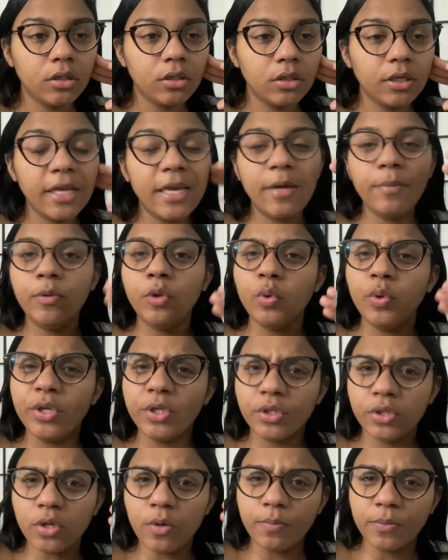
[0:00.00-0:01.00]
Keep doing
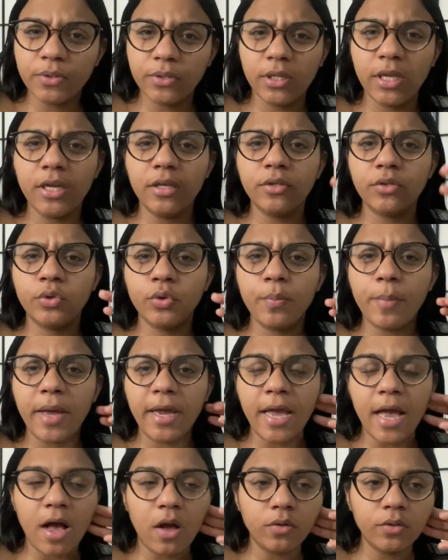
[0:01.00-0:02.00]
some things to my
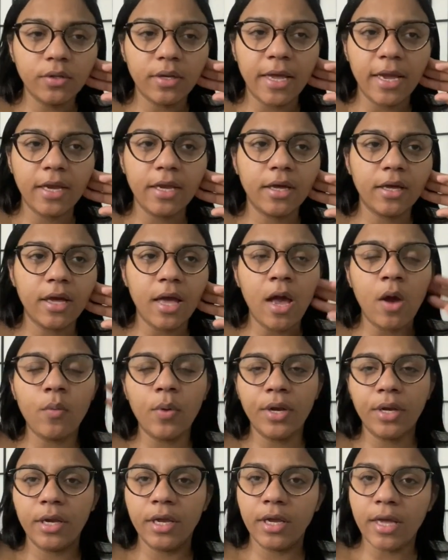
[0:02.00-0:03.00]
house, like I
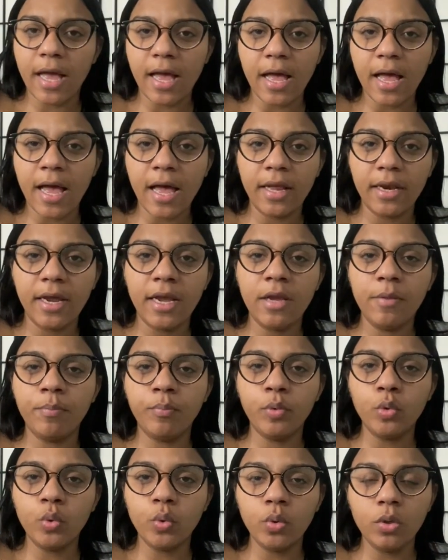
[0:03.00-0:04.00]
want to add a
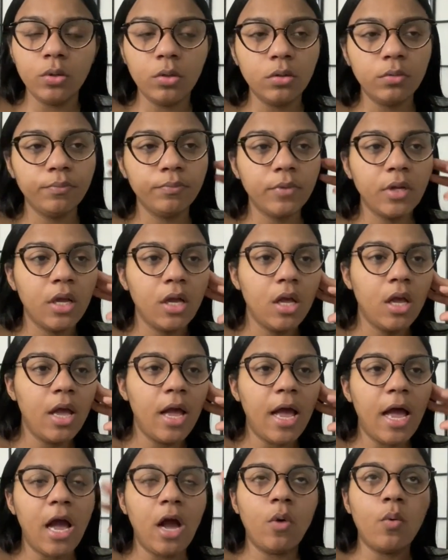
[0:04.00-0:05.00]
pool.
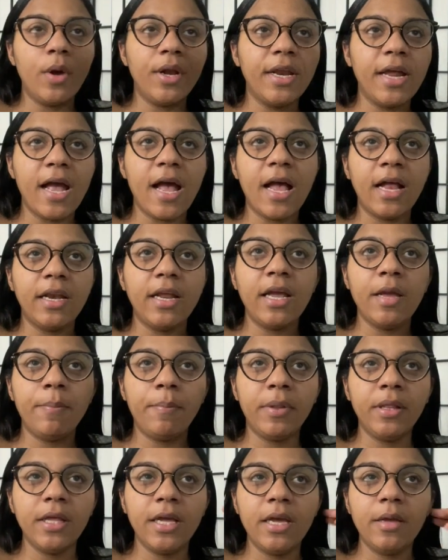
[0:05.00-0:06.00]
I want to add a
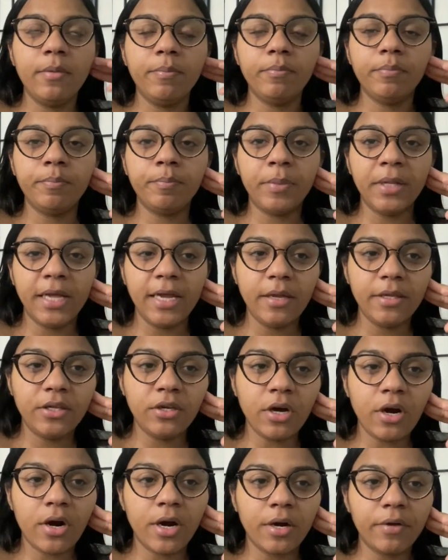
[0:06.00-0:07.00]
play
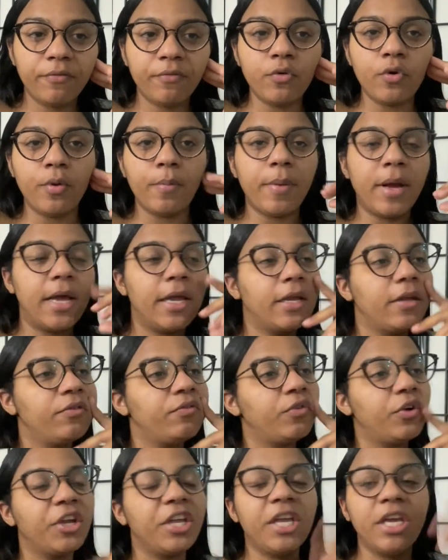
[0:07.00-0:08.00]
jar
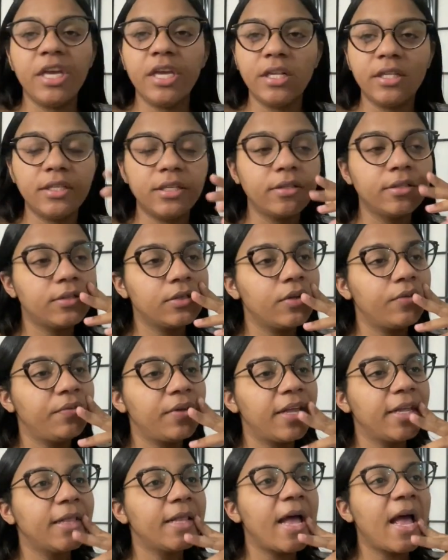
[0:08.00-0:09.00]
for kids and stuff
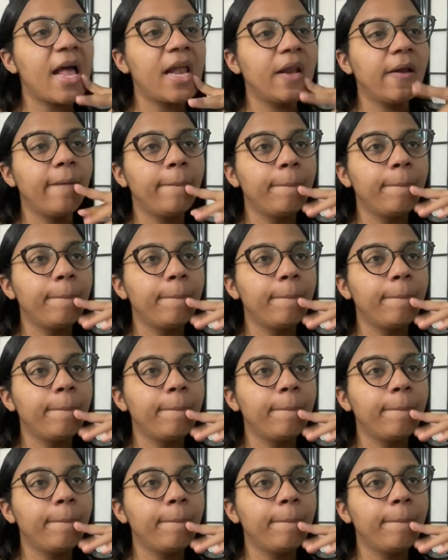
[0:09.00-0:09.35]
like that.